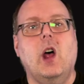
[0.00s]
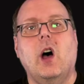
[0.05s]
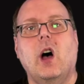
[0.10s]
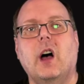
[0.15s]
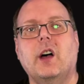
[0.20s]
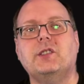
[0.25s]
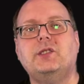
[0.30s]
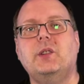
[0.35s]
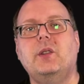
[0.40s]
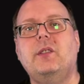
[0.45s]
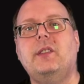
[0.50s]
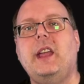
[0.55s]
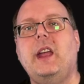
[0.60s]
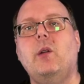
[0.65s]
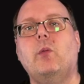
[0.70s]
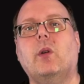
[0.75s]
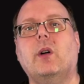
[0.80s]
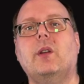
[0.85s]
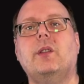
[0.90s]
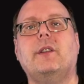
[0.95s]
Also, they
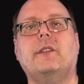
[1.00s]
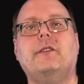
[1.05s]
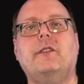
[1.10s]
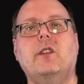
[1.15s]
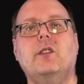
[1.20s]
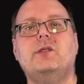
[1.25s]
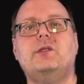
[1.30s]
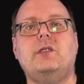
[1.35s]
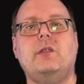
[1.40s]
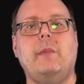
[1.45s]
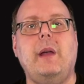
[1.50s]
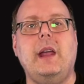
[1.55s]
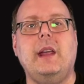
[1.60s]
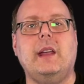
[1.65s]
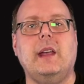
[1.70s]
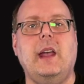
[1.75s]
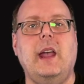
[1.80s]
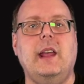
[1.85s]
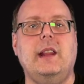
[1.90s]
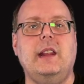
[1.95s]
were the first to
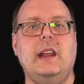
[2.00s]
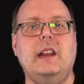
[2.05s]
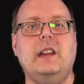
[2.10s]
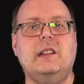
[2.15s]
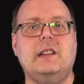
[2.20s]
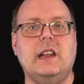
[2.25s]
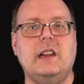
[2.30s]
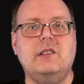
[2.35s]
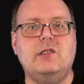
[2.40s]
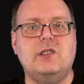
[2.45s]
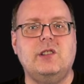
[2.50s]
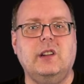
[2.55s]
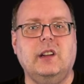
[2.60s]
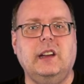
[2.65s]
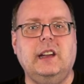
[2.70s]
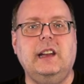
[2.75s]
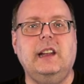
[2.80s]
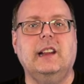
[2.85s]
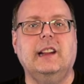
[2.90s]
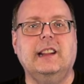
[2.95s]
make an
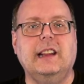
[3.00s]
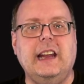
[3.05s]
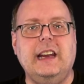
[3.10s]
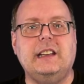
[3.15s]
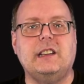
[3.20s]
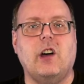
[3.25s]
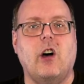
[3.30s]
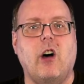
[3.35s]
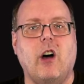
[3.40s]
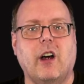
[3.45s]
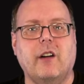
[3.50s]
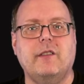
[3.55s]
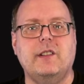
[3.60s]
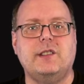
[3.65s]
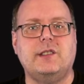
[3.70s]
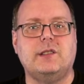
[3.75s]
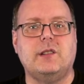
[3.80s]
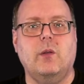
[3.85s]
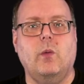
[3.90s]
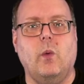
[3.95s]
intentionally late
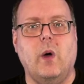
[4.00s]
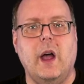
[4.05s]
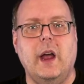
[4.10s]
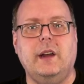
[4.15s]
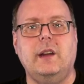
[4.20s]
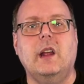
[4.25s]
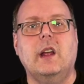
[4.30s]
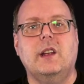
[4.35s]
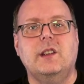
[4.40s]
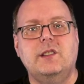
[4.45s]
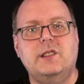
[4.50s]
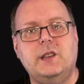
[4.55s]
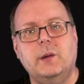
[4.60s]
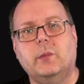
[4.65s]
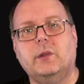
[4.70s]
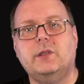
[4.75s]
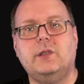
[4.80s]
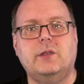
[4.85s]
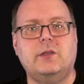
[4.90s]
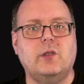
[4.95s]
harvest wine
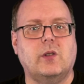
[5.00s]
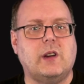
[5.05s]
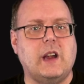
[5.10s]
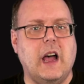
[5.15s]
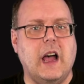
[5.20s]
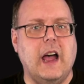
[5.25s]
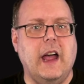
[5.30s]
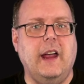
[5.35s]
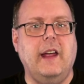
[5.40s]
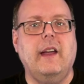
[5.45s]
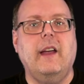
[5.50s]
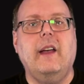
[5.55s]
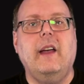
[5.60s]
similar to Tokai.